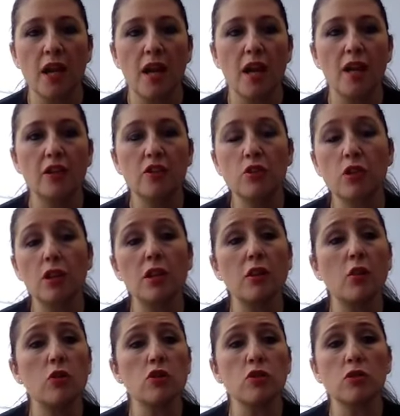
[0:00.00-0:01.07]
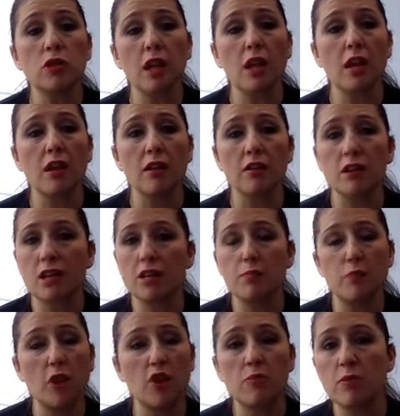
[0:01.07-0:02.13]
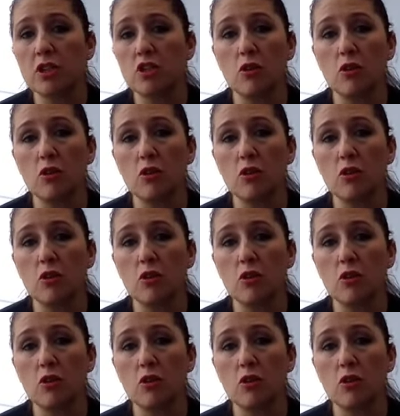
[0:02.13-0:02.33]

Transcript: And you can also there experiment.